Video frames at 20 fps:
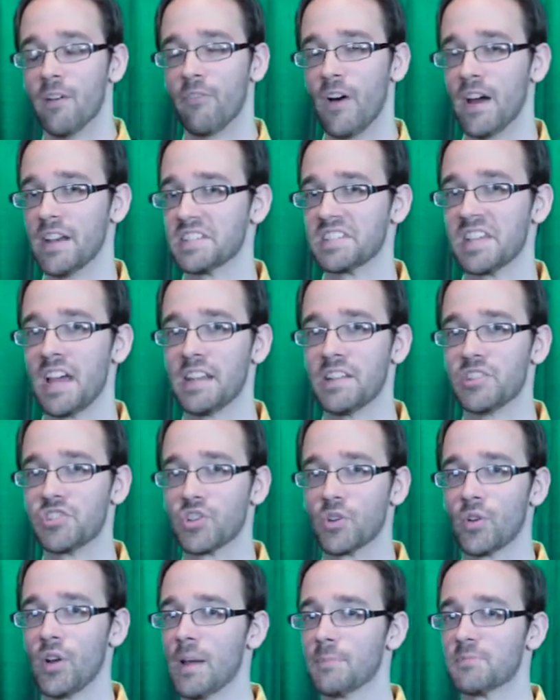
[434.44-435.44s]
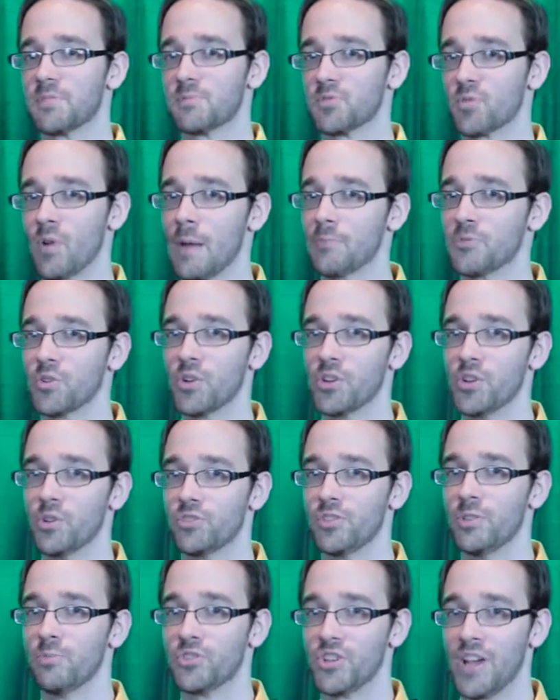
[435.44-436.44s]
Find us on Instagram, subscribe to our
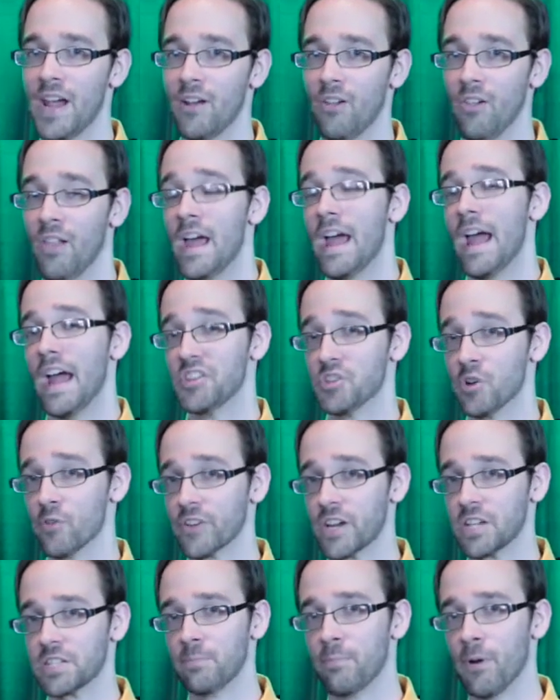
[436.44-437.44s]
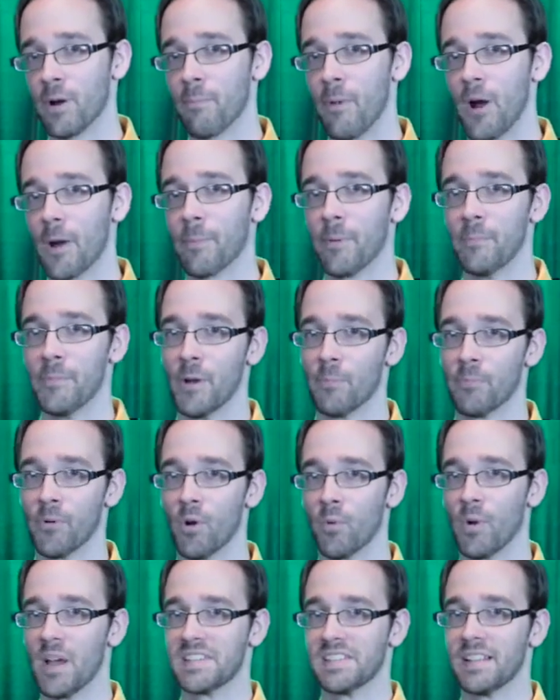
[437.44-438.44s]
YouTube channel, and don't forget to bookmark
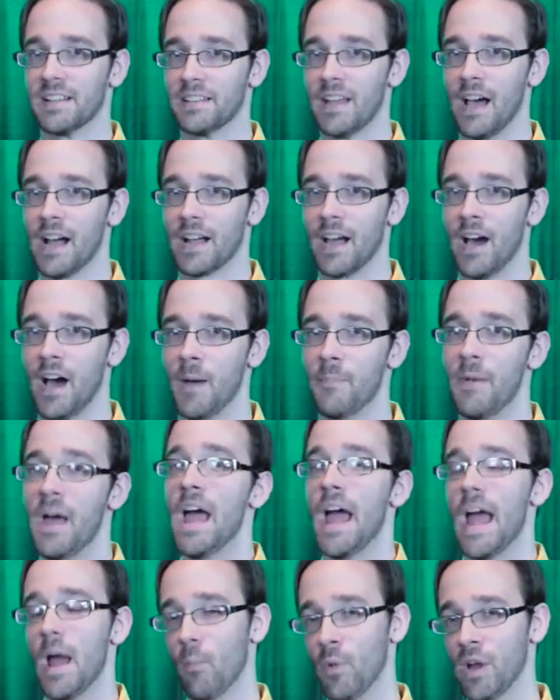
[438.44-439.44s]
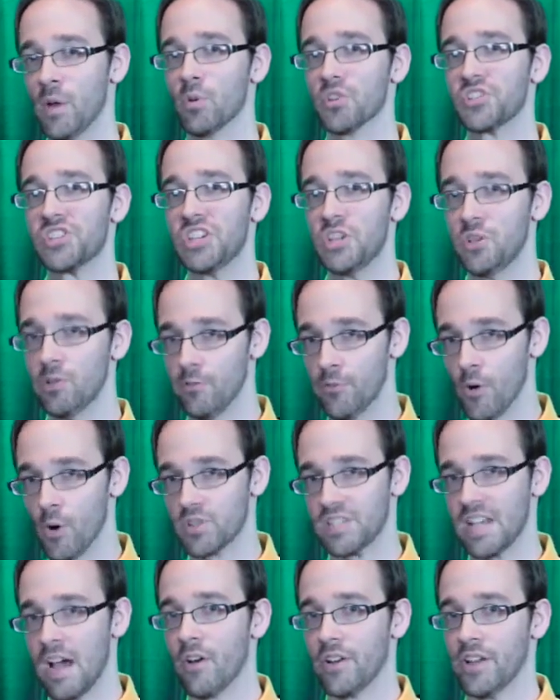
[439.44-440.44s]
PremierProWrestling.com. And we will see you
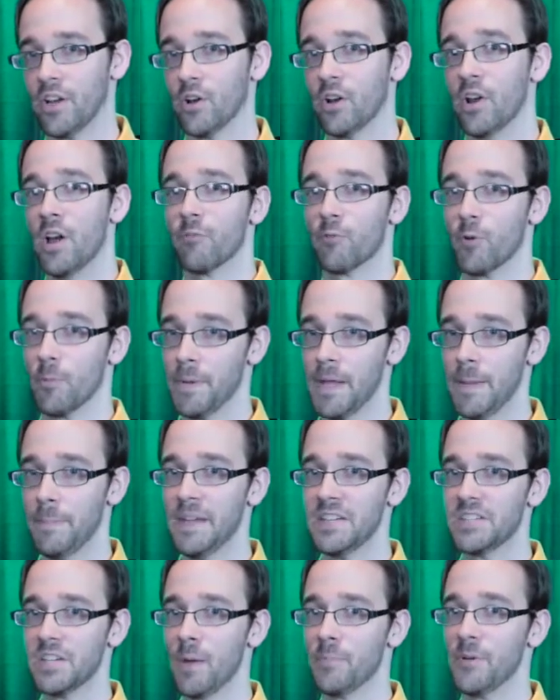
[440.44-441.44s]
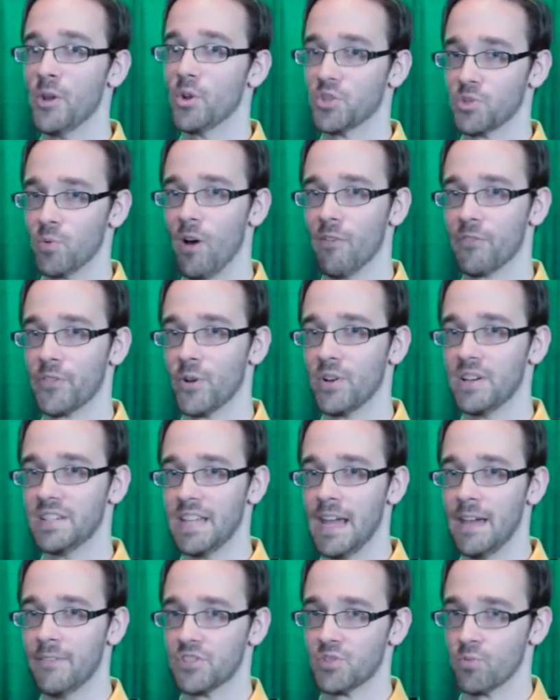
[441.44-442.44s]
folks out here for PPW at 1230
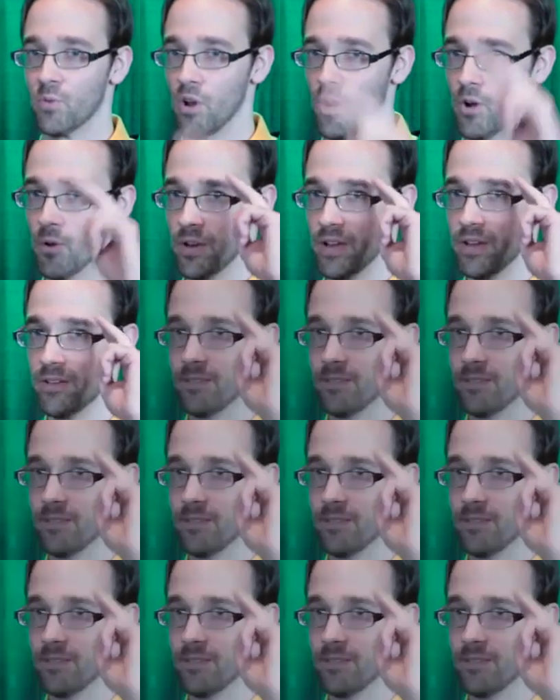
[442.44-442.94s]
Davis Road.